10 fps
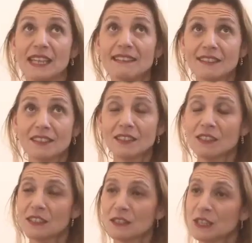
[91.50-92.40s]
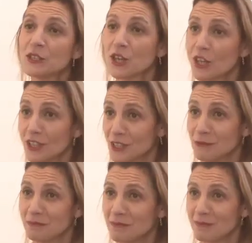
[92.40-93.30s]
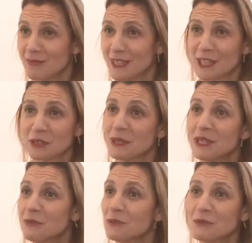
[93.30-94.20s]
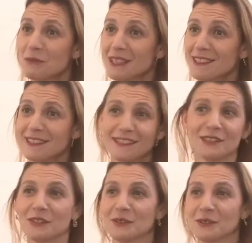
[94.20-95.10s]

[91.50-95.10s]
letter in a color, like green would be